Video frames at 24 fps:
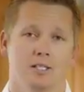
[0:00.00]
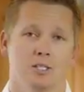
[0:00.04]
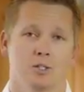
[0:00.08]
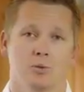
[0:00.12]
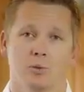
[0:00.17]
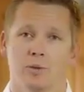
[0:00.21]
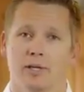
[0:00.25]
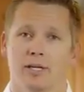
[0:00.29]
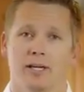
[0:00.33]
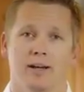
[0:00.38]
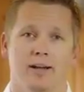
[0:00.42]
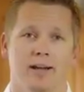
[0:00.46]

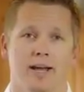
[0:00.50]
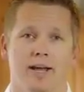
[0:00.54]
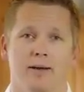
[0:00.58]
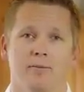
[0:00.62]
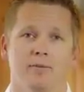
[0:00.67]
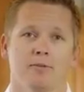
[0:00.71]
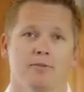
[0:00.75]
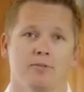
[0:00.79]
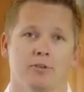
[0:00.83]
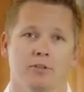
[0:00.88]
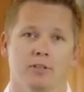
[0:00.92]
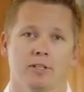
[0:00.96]
swinging a
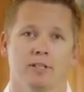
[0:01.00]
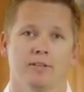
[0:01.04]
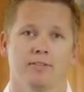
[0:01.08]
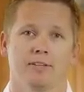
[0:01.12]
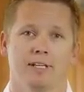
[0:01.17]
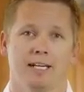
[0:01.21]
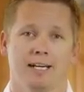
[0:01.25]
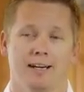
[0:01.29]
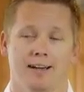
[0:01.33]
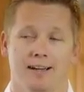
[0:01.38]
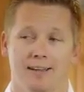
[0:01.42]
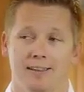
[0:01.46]
hammer for a
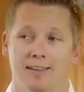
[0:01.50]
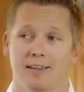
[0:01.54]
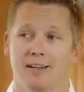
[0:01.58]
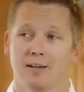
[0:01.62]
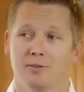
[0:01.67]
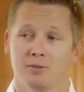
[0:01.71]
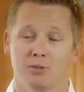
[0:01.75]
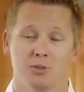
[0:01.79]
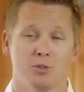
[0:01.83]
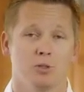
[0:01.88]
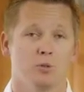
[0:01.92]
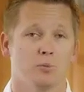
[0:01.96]
living, and I thought I
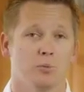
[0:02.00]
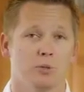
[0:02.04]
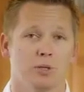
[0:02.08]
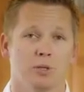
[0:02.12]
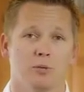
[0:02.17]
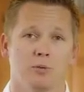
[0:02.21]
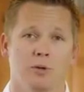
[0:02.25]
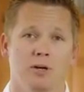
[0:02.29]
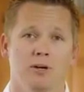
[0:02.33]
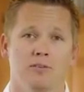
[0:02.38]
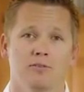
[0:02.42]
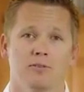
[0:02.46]
was doing pretty
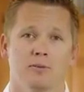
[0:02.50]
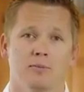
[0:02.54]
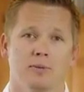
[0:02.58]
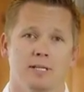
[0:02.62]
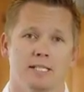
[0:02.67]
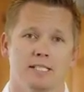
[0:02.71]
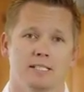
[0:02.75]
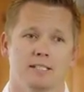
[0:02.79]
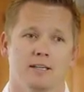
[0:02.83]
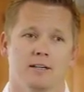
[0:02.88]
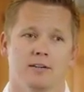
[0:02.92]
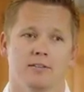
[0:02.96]
well for
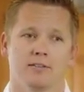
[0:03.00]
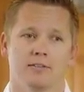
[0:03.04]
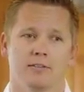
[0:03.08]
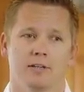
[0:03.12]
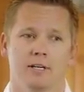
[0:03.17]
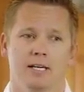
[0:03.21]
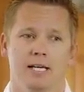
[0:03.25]
myself.